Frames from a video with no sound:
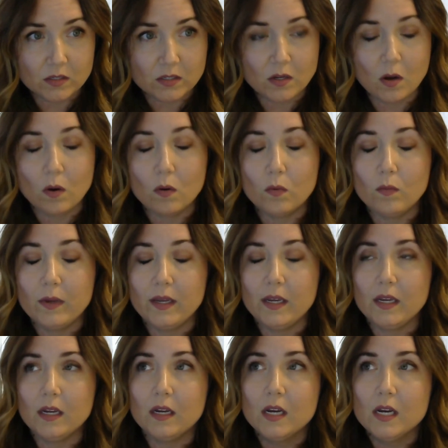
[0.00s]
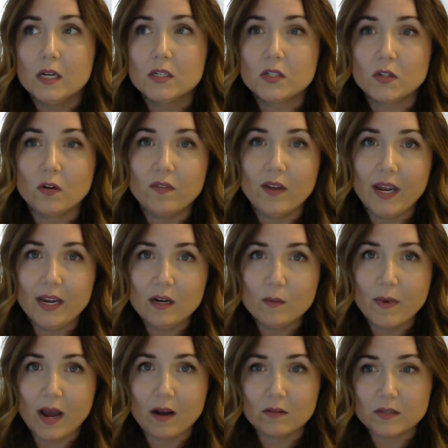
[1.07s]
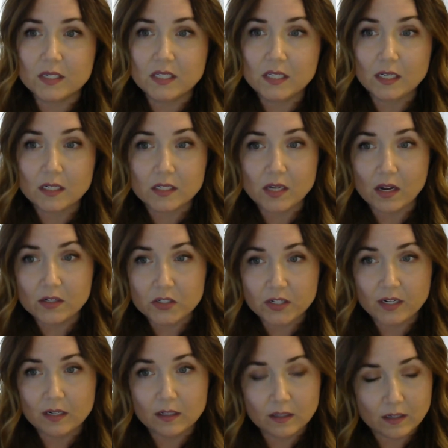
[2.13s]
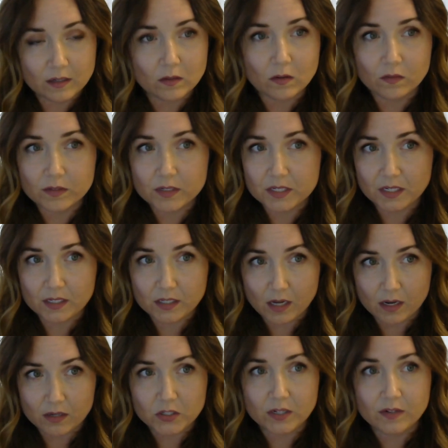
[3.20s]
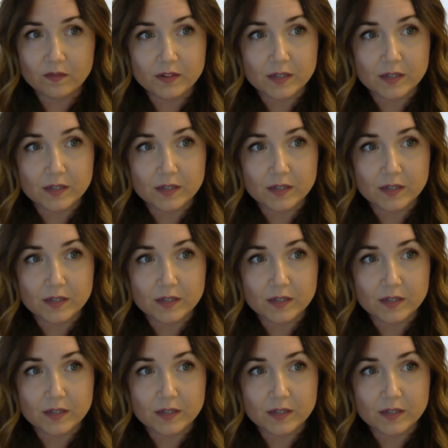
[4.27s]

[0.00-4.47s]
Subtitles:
So we surveyed about 600, a little over 600